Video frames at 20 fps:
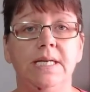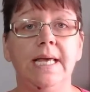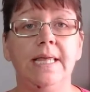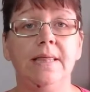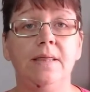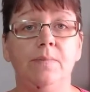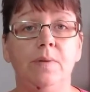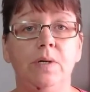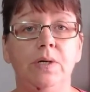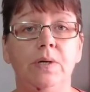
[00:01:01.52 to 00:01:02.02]

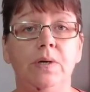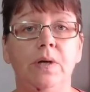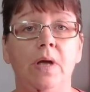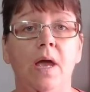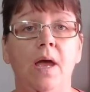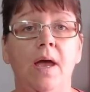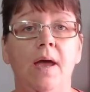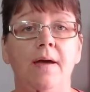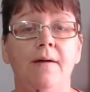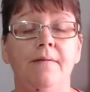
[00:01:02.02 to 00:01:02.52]
in the Balloon
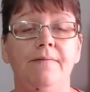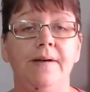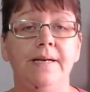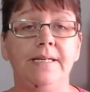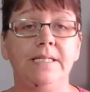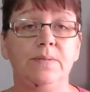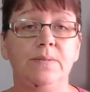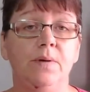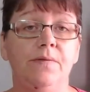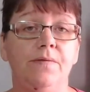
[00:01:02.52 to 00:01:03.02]

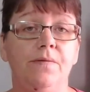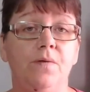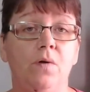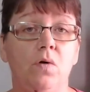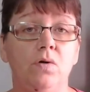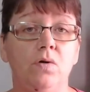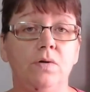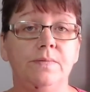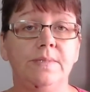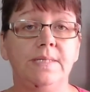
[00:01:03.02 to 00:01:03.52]
Facebook
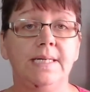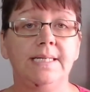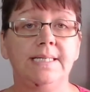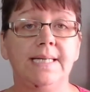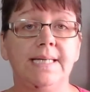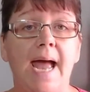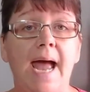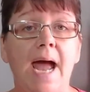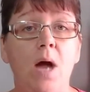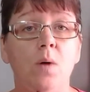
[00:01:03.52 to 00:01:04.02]
forums is
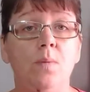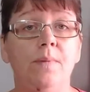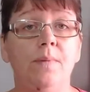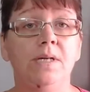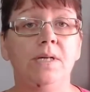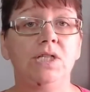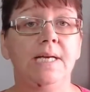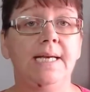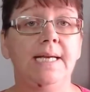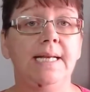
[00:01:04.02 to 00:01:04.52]
how
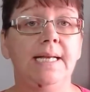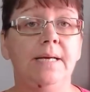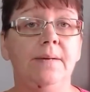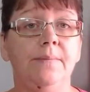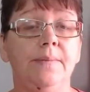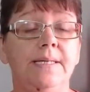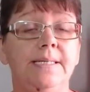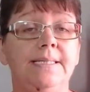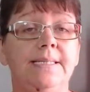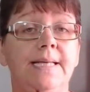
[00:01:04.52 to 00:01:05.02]
much
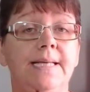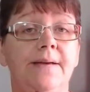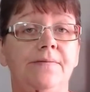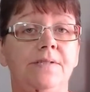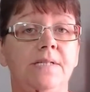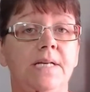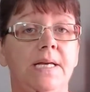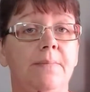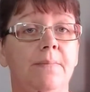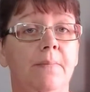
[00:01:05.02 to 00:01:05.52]
helium is
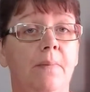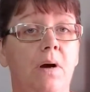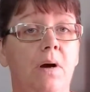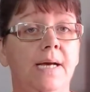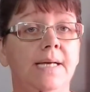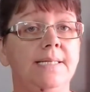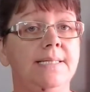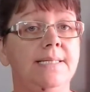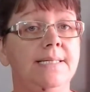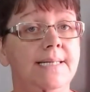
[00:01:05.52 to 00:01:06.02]
left in
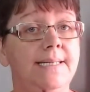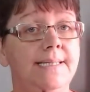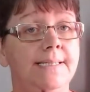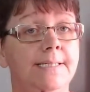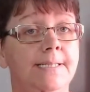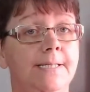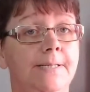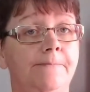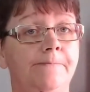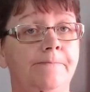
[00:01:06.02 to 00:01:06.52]
my
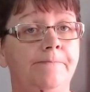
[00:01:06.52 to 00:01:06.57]
cylinder.